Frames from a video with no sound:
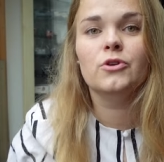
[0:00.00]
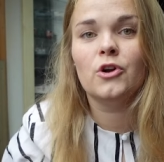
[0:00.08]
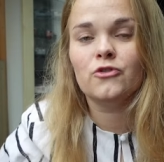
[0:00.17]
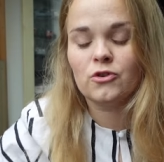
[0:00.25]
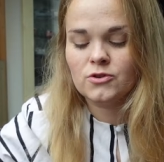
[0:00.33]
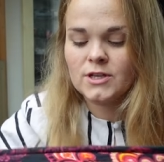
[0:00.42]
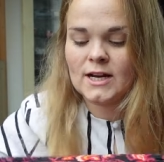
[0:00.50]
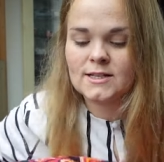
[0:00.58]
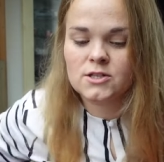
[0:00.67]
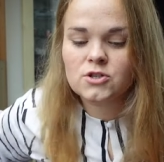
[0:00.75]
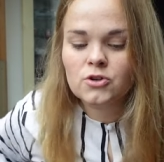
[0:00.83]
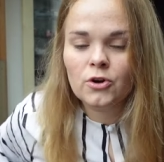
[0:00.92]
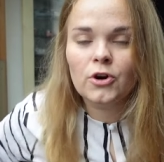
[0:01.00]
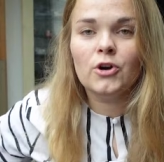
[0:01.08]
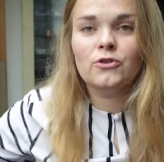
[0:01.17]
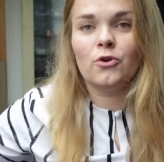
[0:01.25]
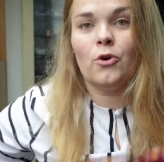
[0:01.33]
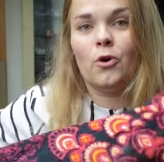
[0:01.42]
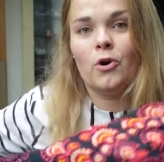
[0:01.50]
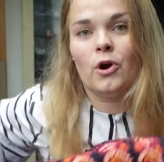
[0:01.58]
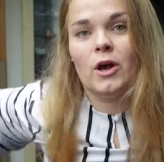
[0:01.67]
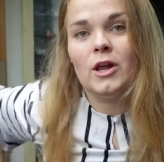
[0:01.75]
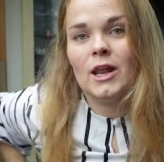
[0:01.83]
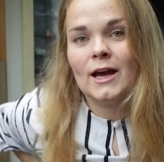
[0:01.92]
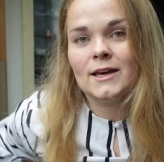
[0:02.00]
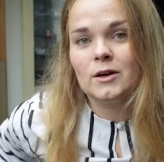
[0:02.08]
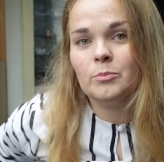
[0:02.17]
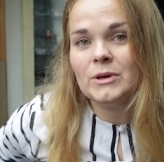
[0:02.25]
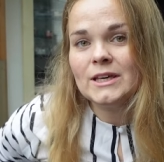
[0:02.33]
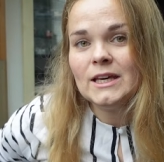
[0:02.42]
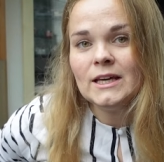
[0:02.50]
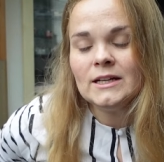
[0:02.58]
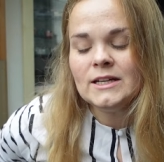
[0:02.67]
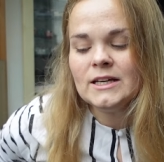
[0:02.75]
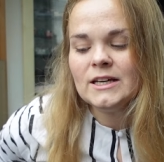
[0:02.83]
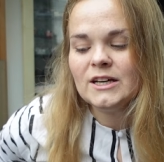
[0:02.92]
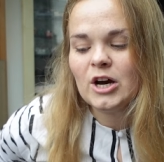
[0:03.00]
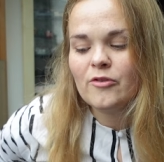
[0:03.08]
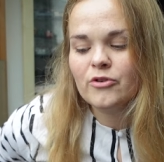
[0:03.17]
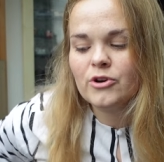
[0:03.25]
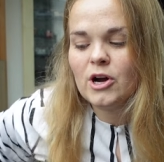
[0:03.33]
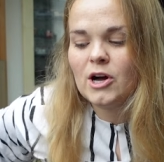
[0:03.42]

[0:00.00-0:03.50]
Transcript: can also use it as a skirt or a, like a bikini cover